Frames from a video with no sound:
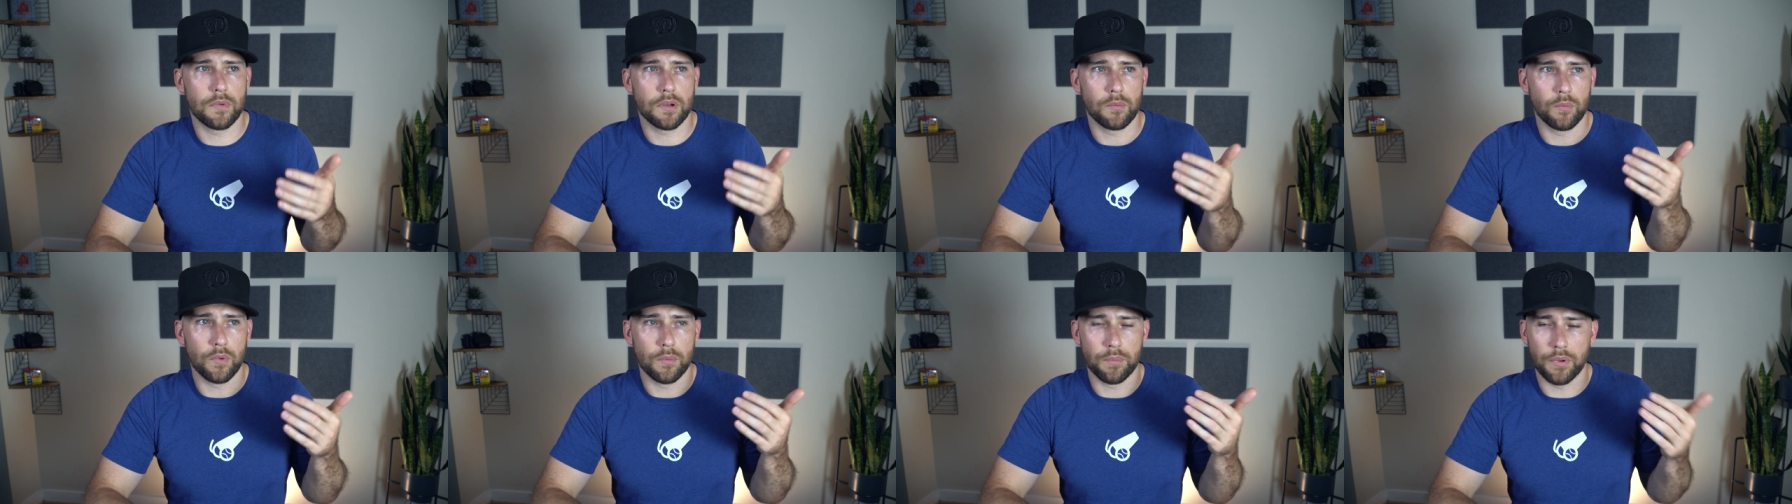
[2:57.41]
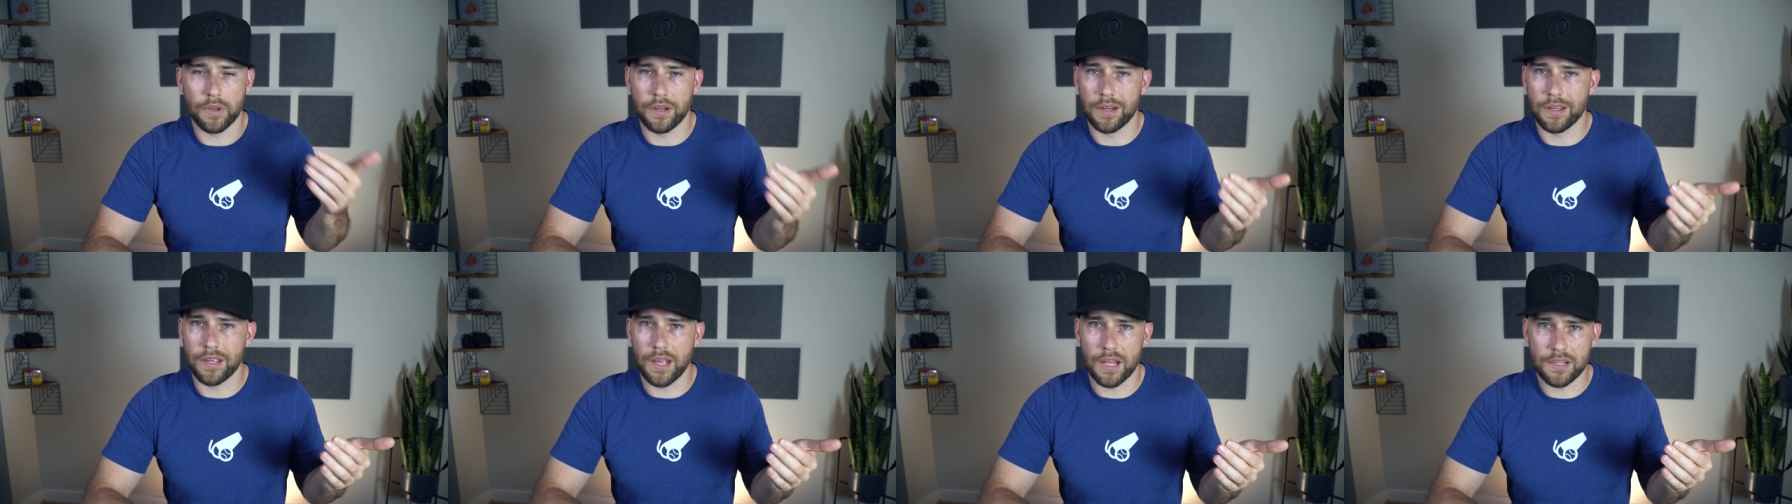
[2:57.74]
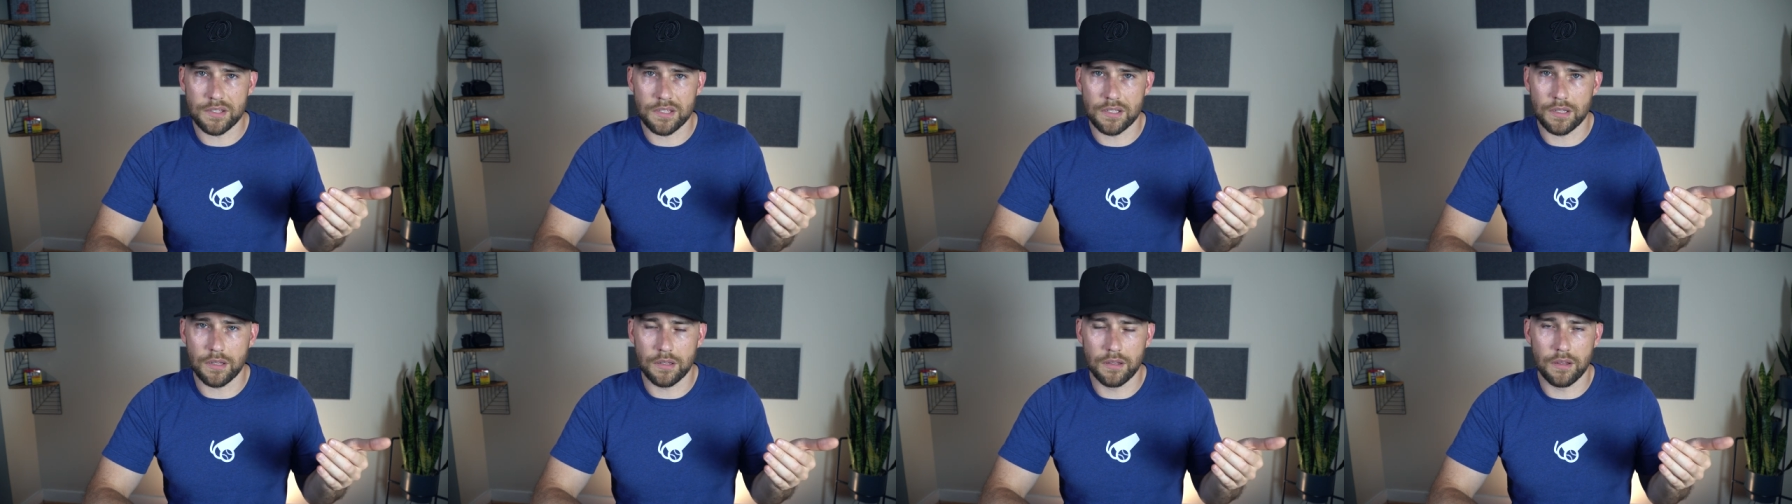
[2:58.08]
We played
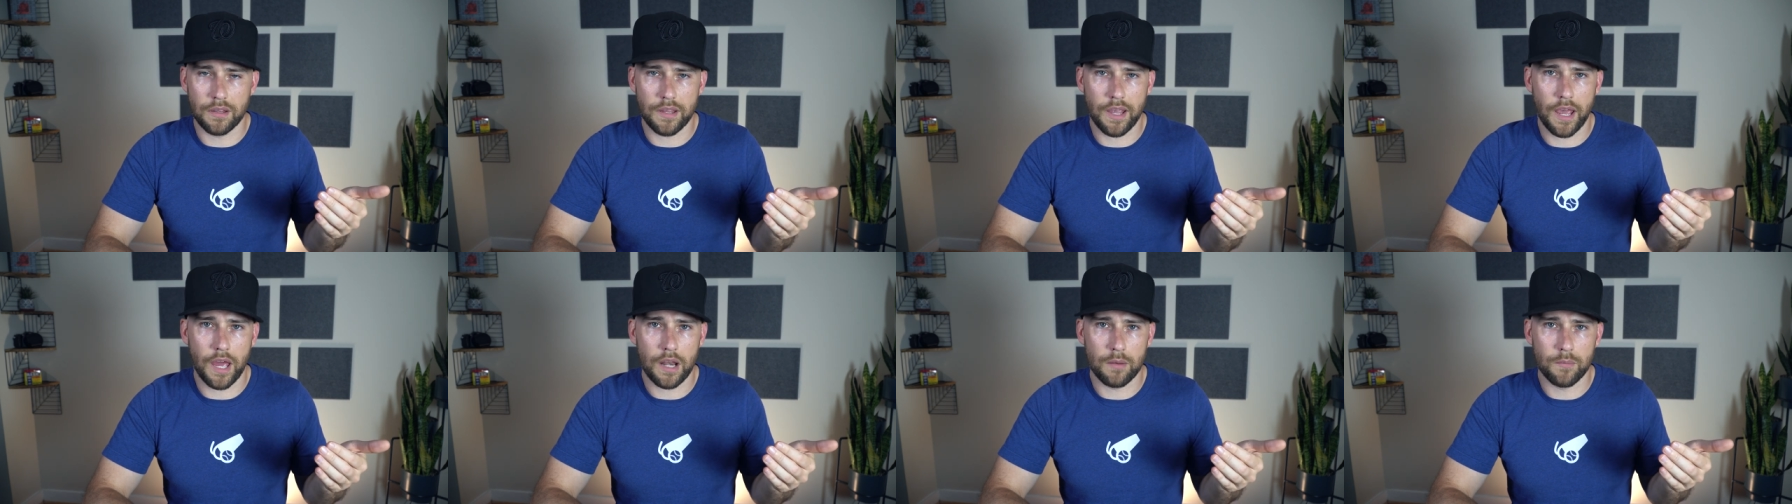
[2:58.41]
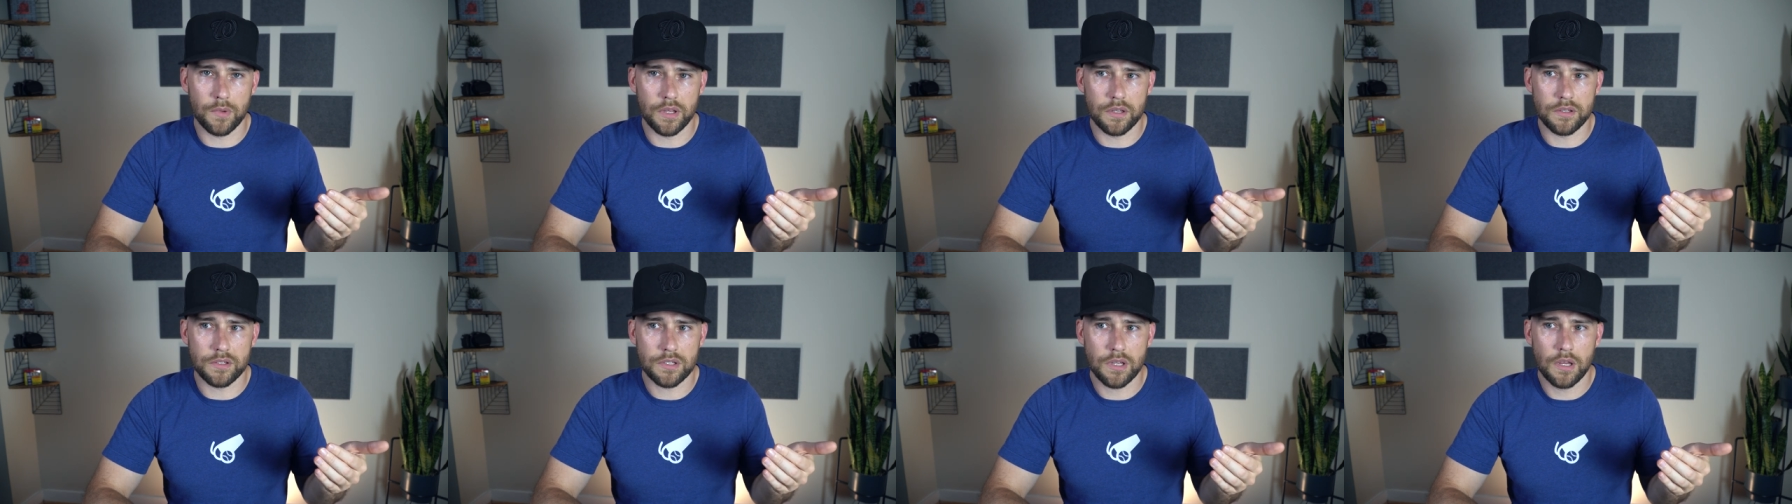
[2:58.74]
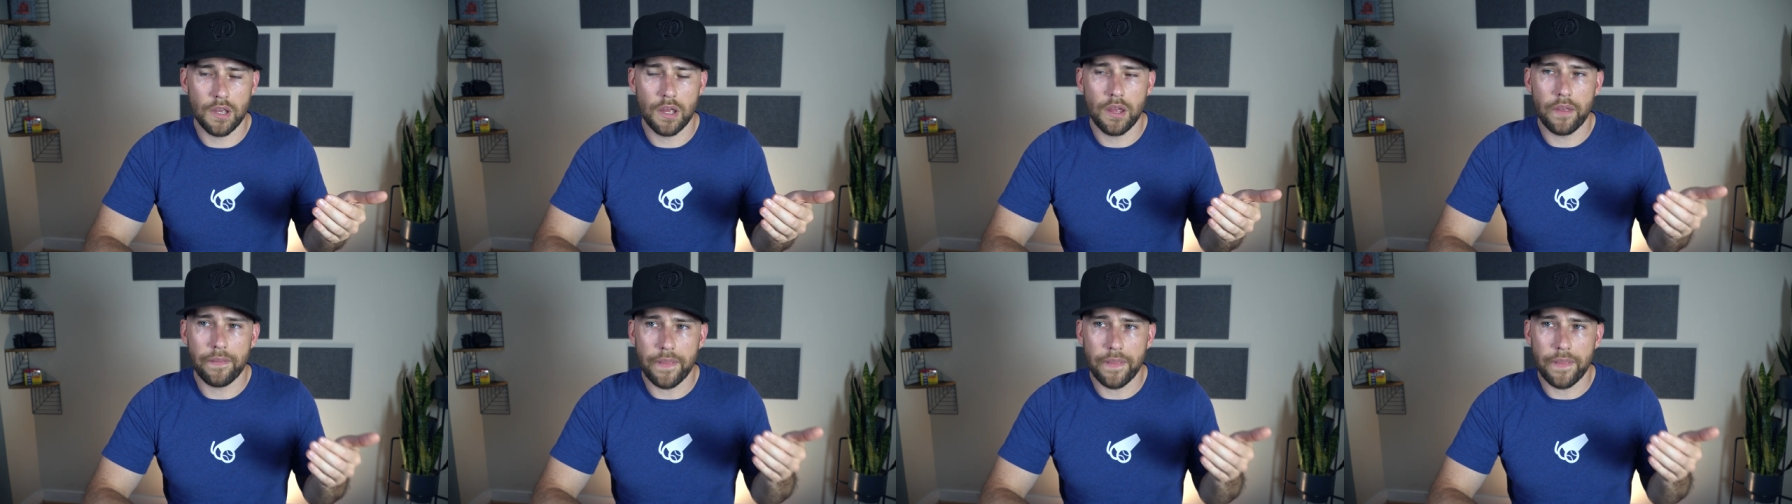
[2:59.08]
against the academies.